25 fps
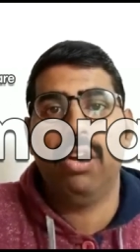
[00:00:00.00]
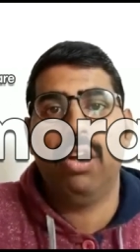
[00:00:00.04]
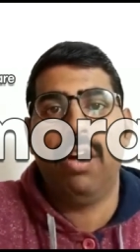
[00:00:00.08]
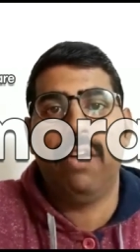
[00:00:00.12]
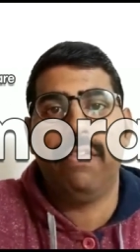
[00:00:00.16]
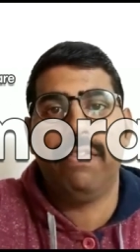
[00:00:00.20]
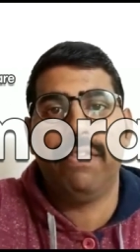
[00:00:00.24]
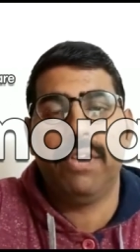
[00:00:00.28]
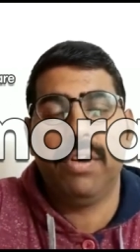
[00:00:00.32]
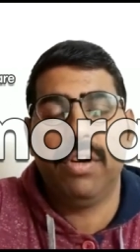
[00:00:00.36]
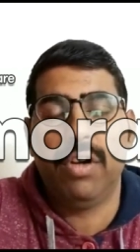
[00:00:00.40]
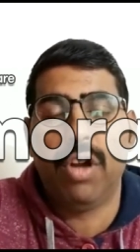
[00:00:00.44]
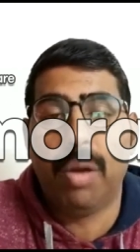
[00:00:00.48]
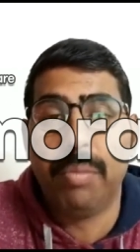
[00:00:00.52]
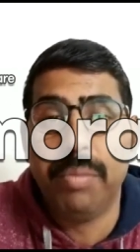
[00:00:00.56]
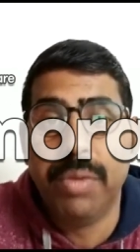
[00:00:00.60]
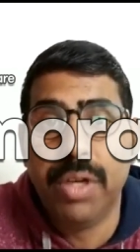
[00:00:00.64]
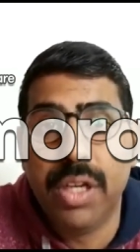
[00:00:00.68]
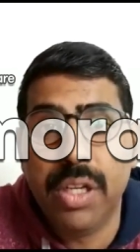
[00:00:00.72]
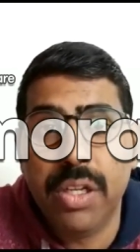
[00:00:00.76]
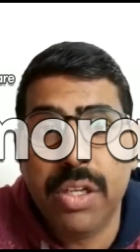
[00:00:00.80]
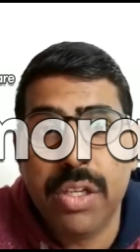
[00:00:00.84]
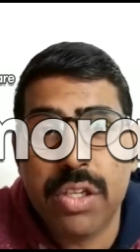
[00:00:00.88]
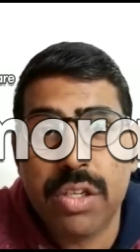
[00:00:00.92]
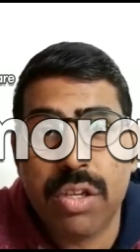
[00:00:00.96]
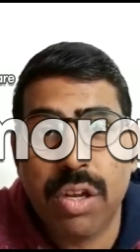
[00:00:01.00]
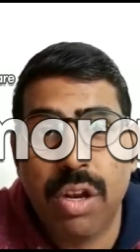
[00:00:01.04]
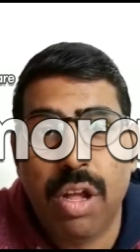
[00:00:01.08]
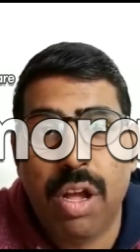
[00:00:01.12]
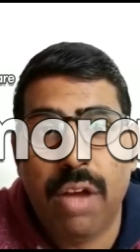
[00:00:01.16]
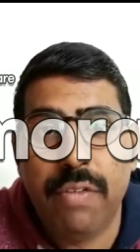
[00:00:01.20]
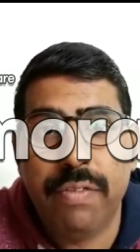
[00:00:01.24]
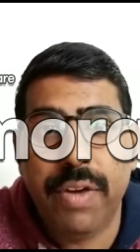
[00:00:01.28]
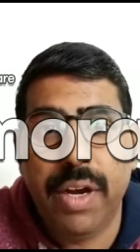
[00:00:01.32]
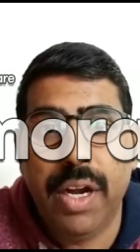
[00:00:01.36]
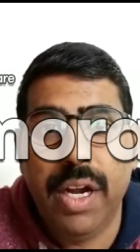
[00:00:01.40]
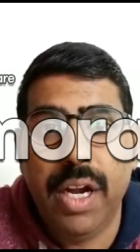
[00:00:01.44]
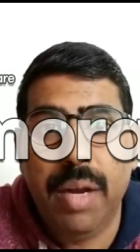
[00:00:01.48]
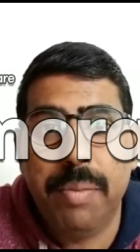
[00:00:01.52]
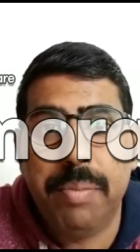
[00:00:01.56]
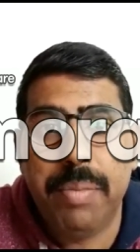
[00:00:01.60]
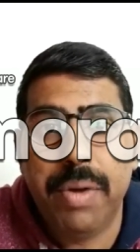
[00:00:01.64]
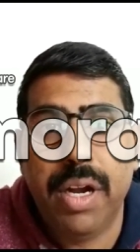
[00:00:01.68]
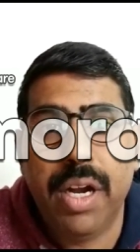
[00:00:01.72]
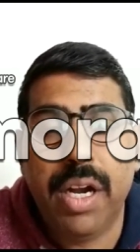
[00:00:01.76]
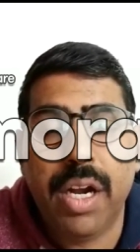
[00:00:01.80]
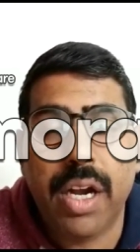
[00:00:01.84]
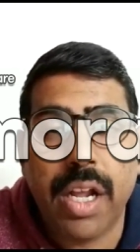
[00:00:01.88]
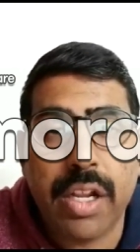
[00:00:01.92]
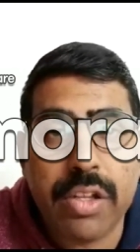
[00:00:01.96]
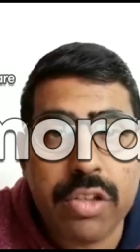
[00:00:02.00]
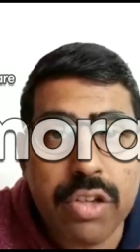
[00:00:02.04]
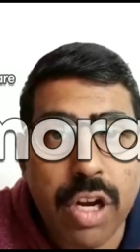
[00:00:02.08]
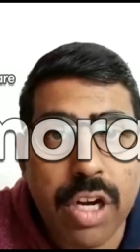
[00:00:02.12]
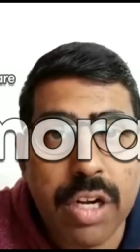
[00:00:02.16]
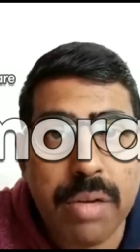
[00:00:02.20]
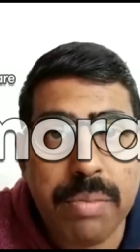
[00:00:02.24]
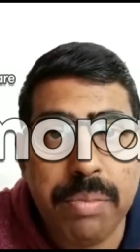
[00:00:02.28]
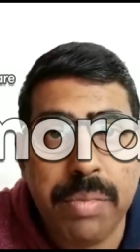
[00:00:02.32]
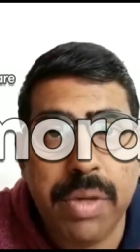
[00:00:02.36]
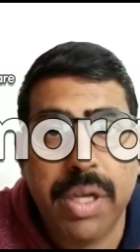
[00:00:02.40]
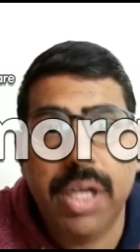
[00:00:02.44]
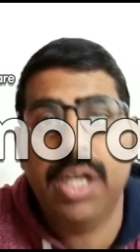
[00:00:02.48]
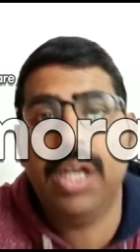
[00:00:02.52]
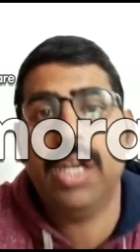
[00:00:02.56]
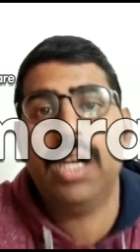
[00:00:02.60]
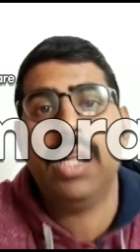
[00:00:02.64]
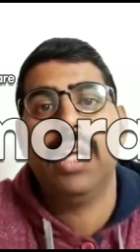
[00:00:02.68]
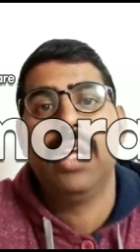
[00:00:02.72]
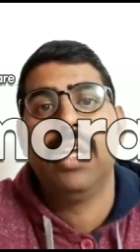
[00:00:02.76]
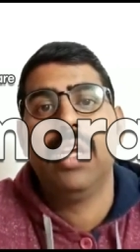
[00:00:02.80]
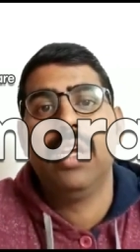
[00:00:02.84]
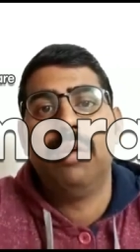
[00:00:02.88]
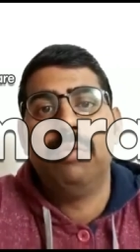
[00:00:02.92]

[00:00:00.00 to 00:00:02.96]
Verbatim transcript: law of dominance law of independent assortment